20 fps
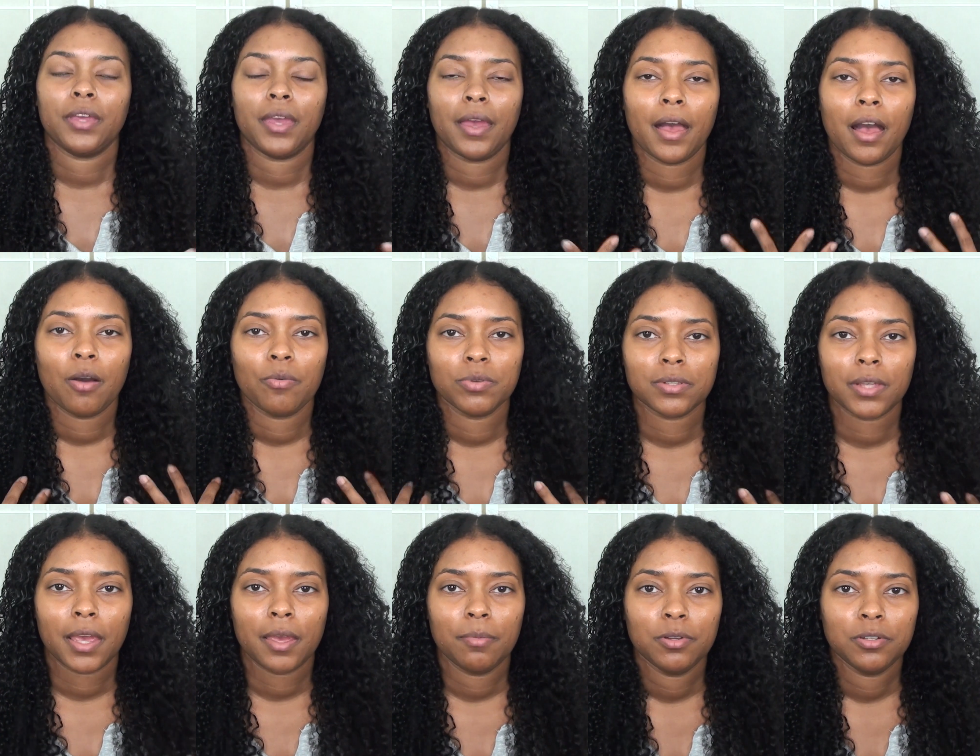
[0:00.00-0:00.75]
yeah, I
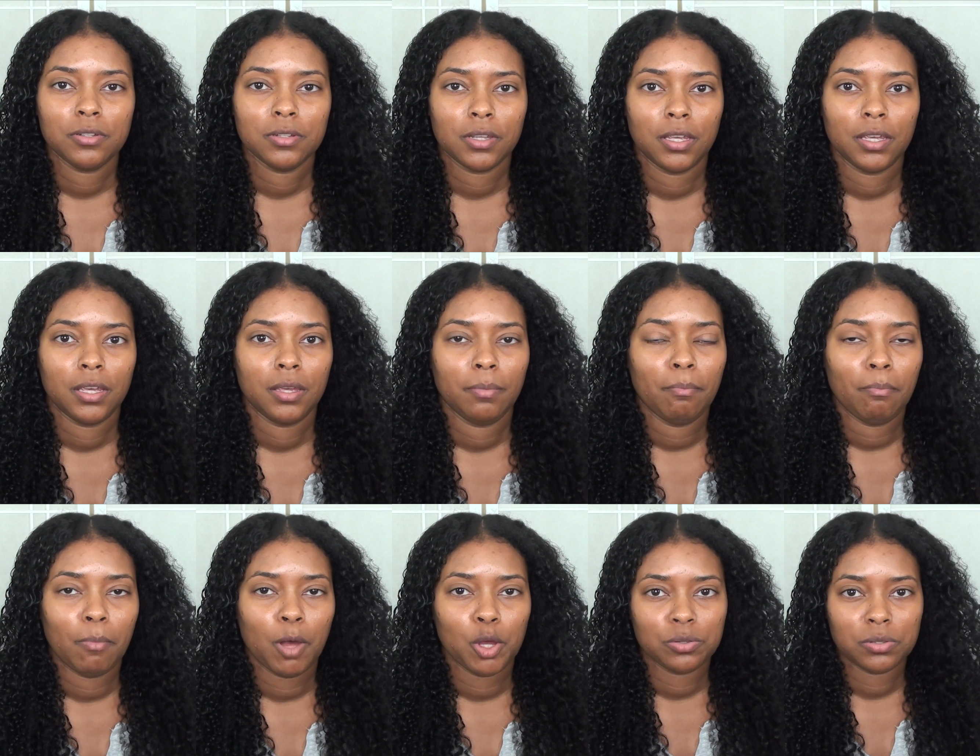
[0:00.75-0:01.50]
was able to
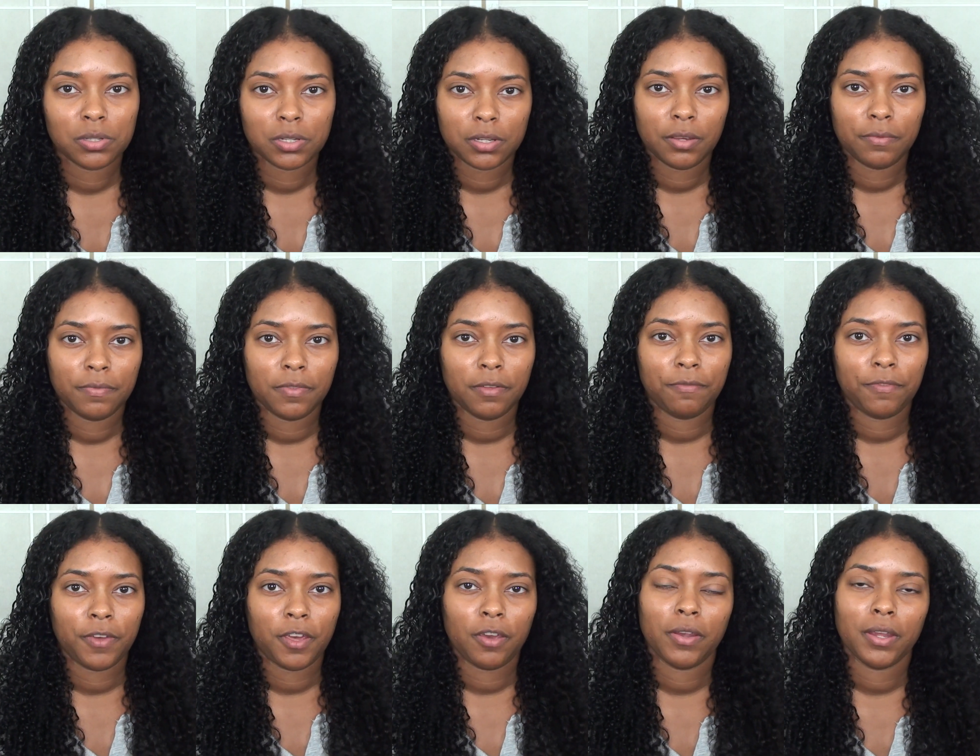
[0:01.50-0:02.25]
get most of the
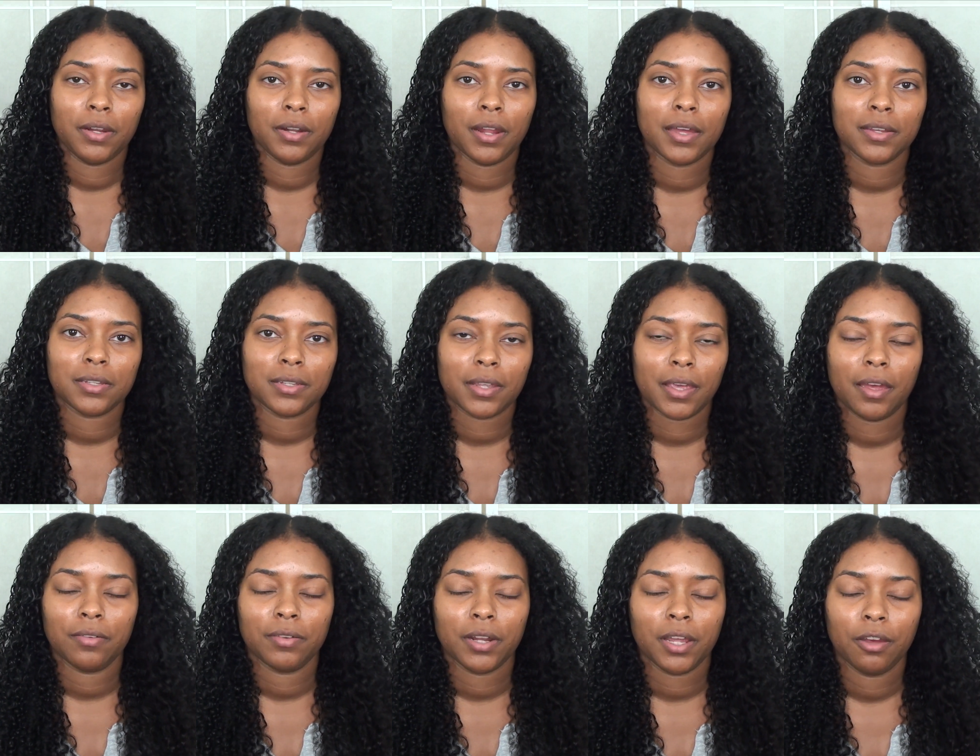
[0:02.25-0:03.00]
fairy knots
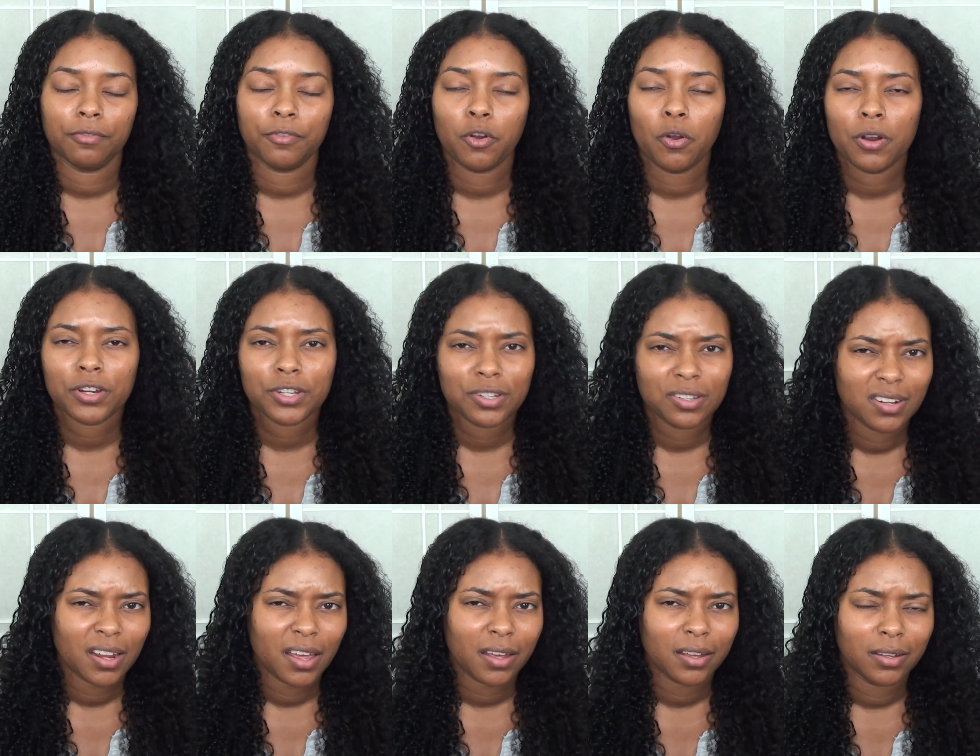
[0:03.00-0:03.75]
out. Now of
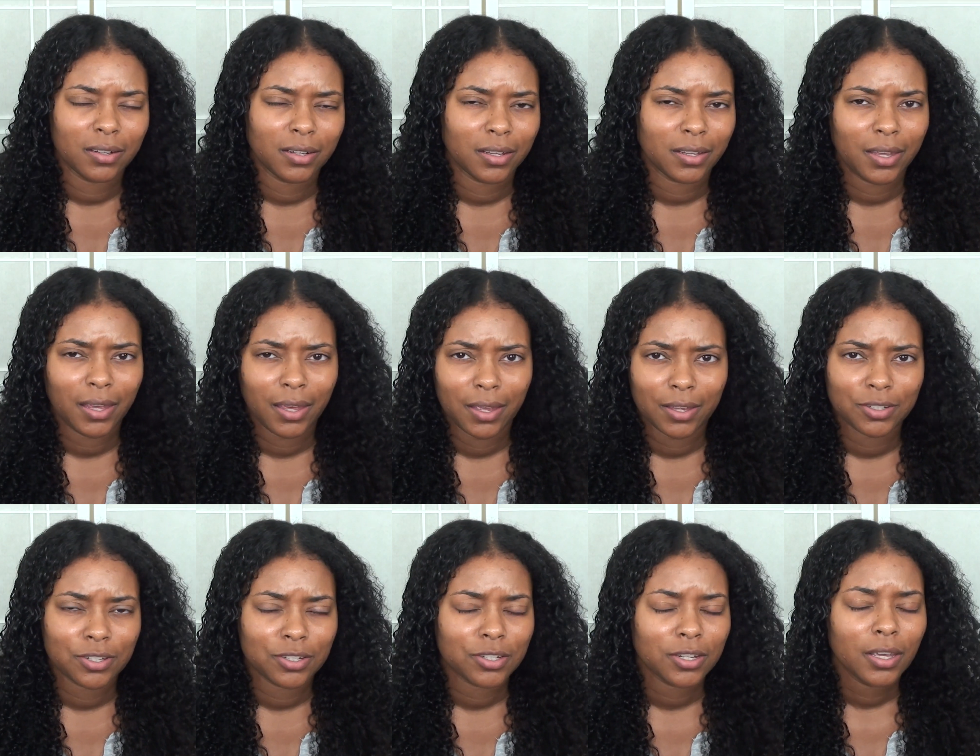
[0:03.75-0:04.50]
course you're not going to
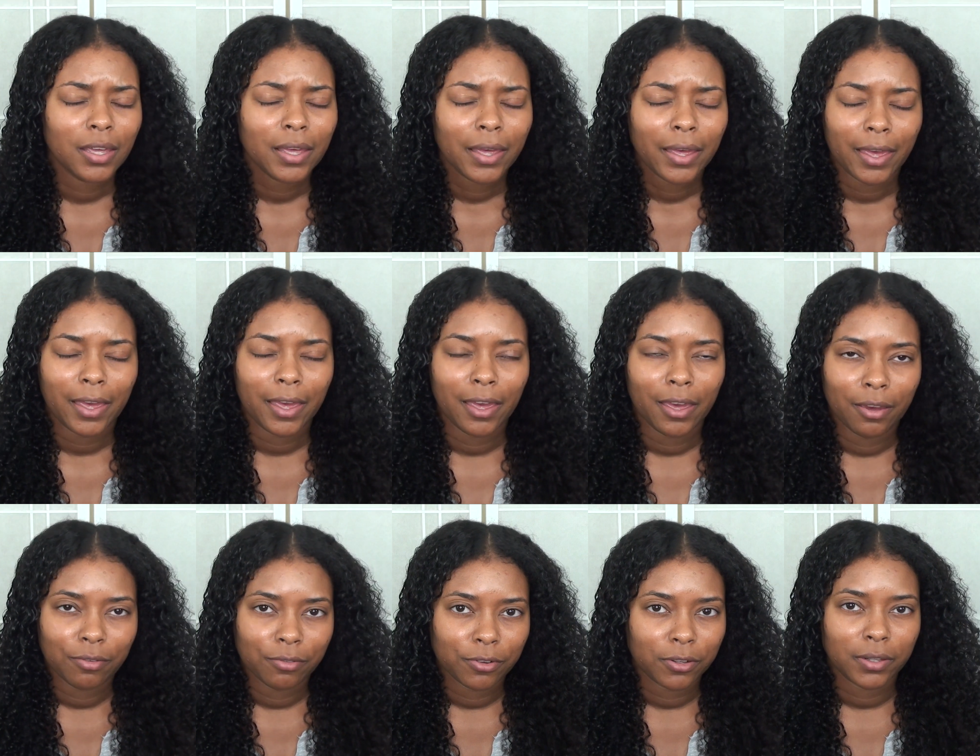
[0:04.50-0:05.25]
catch
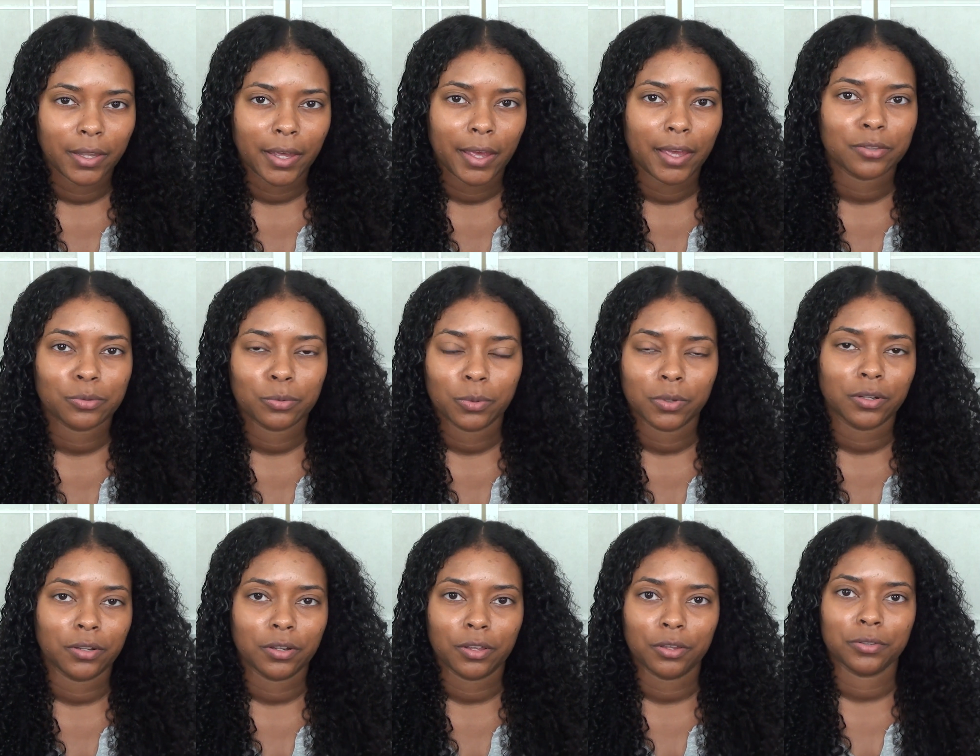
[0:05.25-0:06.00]
every last
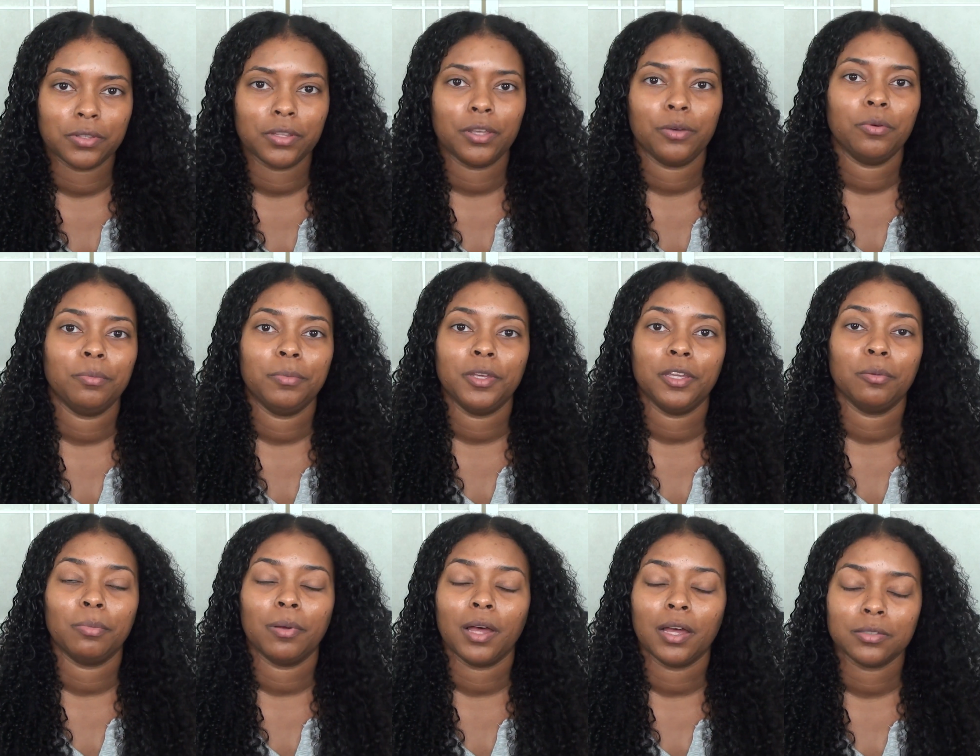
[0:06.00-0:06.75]
one of those, that would
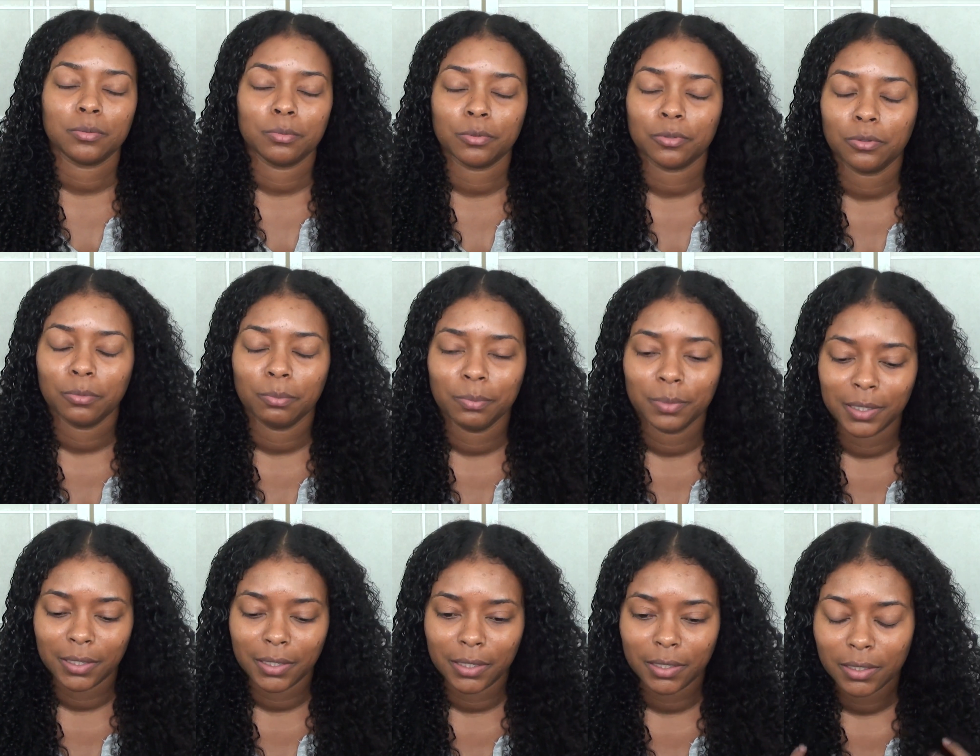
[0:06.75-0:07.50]
be impossible,
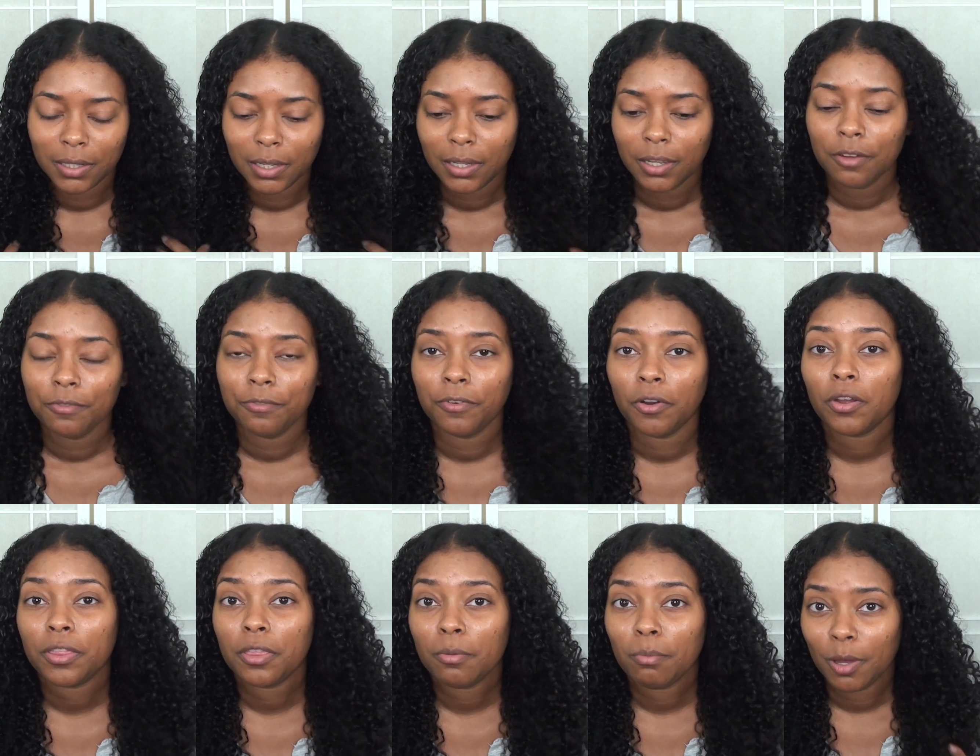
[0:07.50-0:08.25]
but
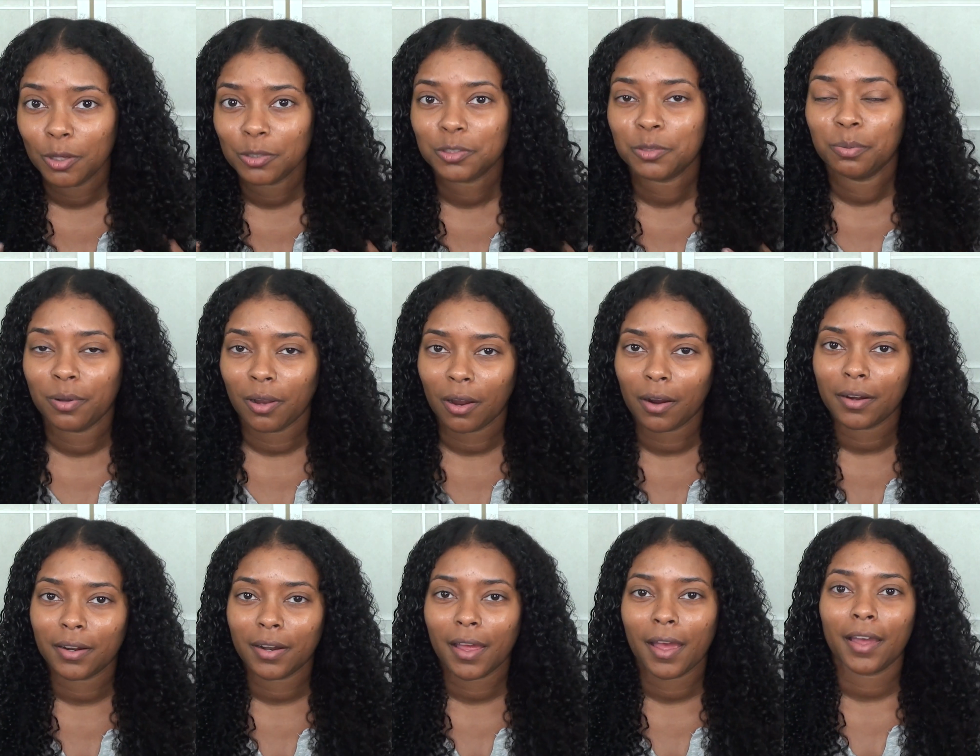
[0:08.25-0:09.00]
for the most
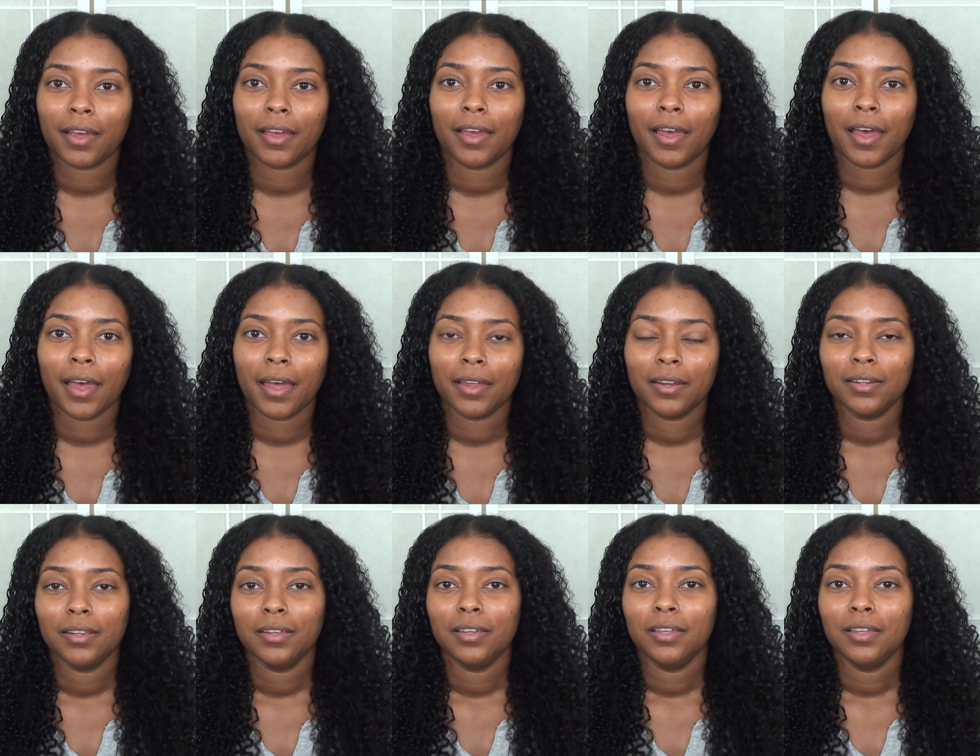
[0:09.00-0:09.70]
part I got